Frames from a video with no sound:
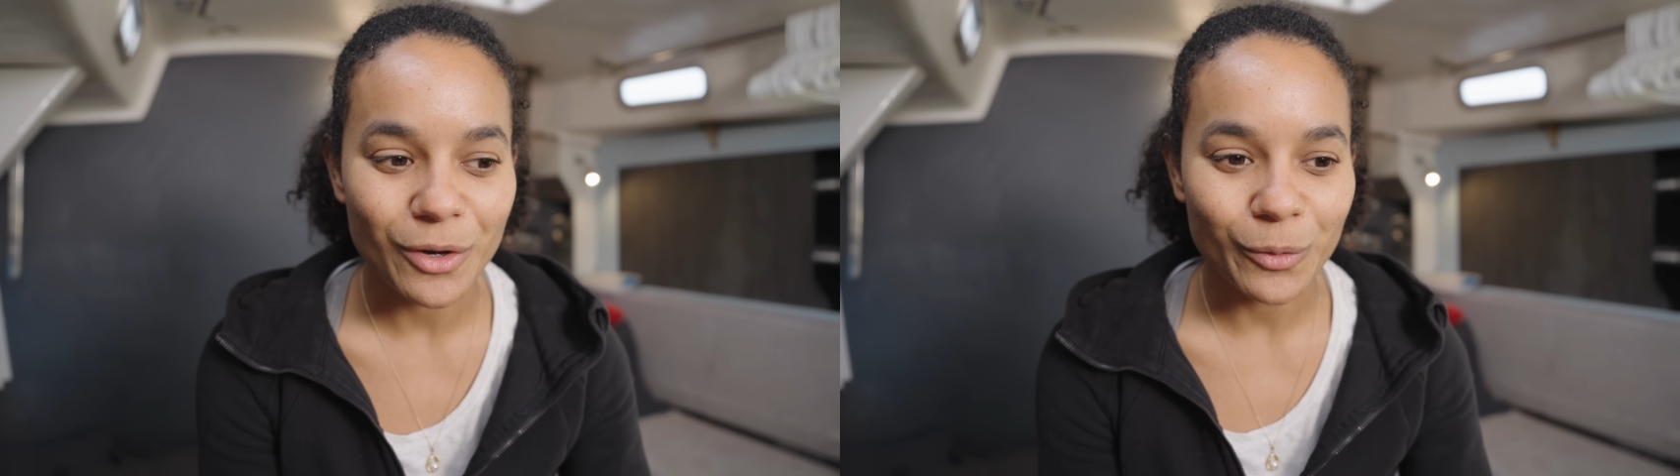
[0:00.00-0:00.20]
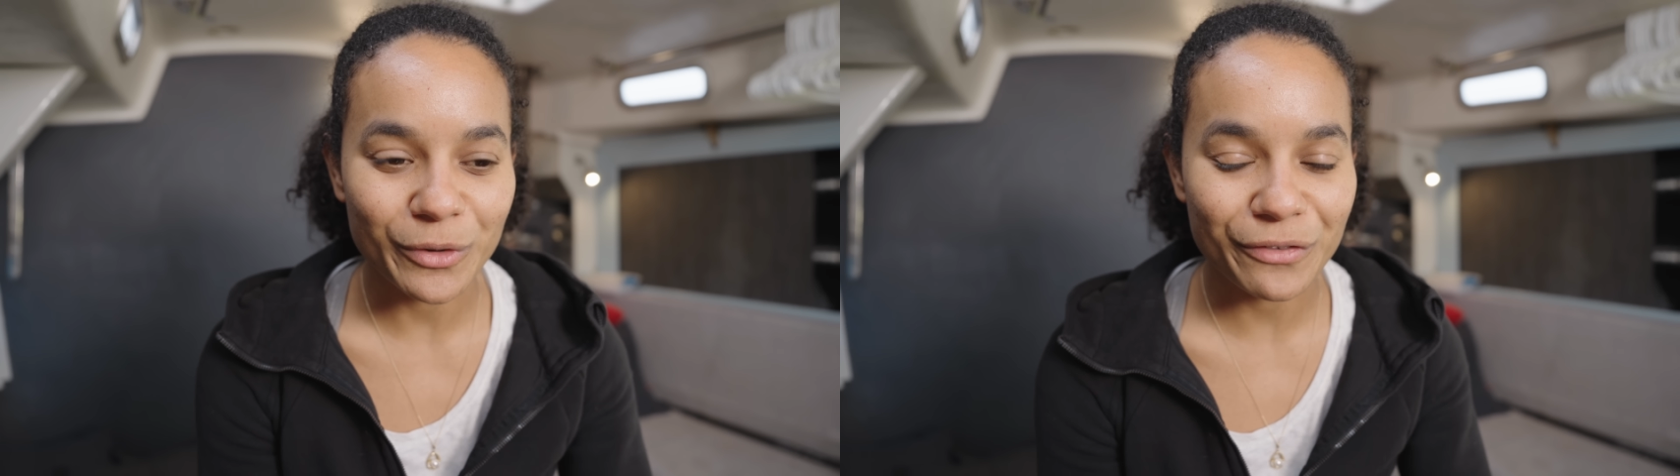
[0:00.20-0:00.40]

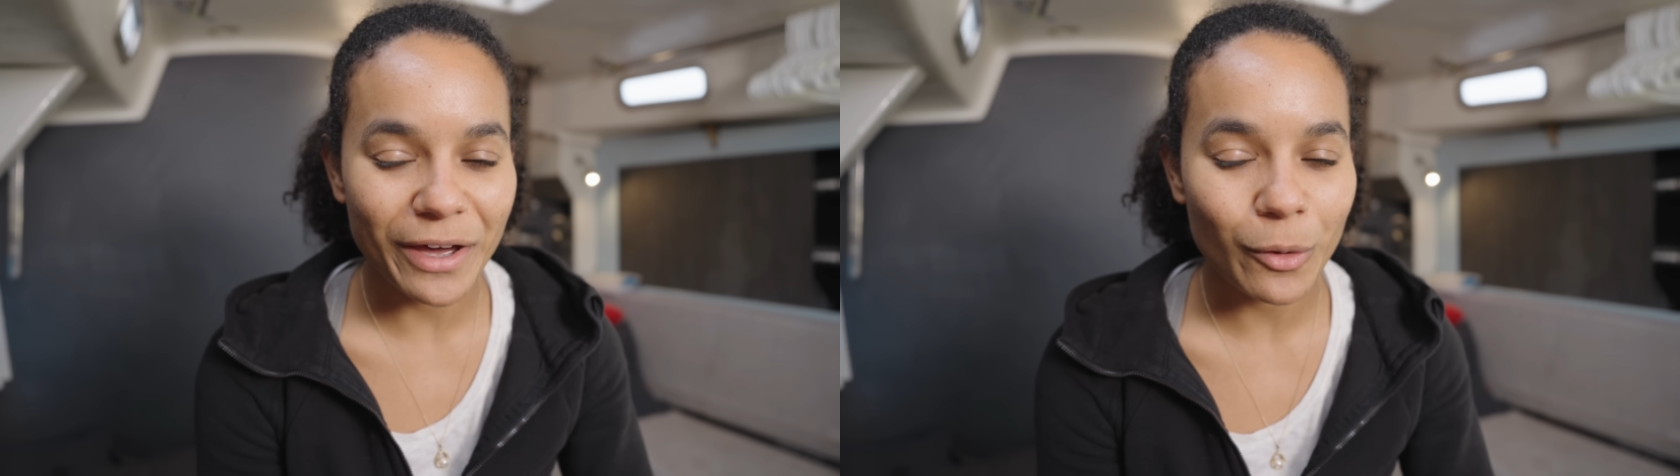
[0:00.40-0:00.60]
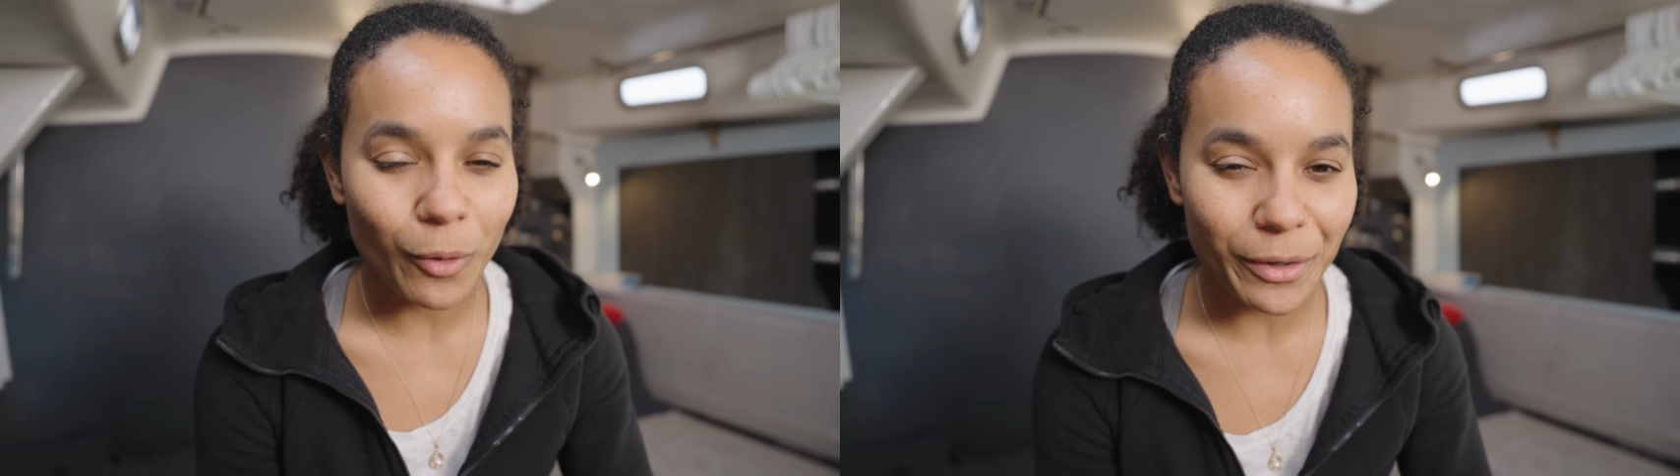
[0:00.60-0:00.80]
we
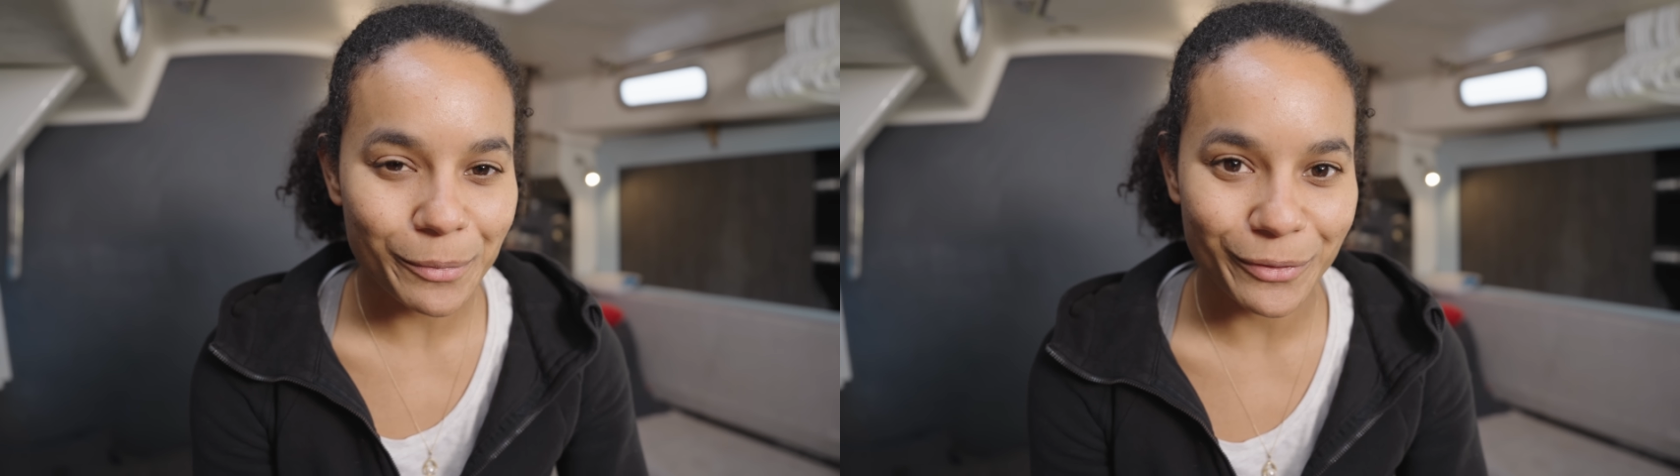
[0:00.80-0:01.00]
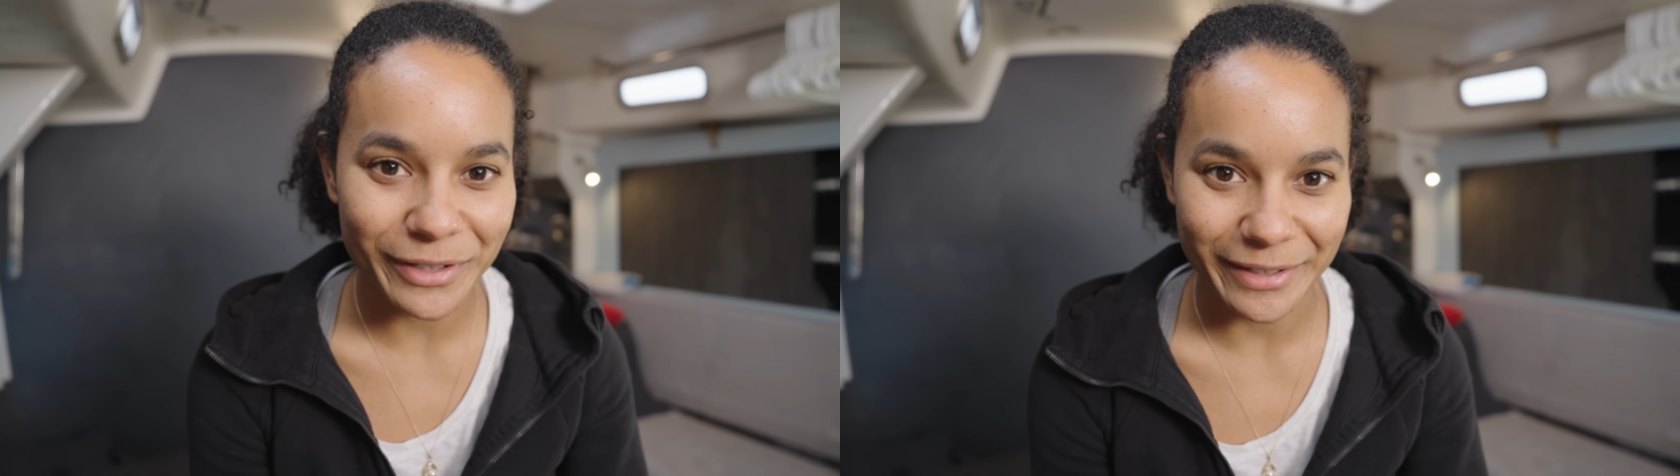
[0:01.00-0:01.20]
found one
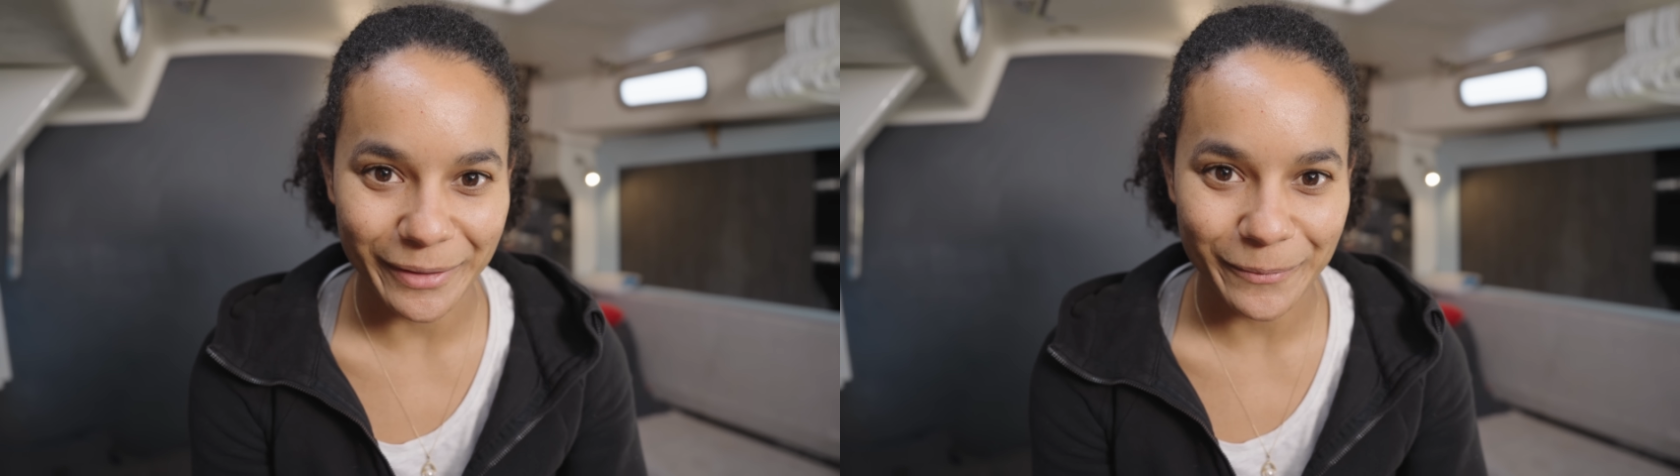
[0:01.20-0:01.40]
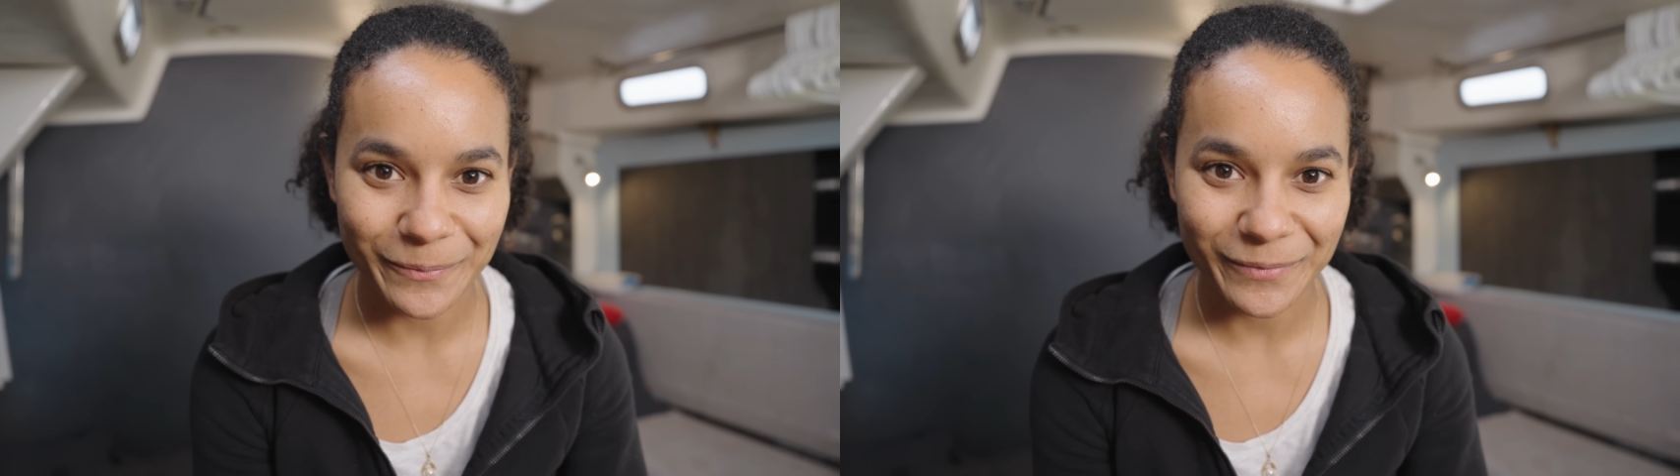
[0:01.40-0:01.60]
marina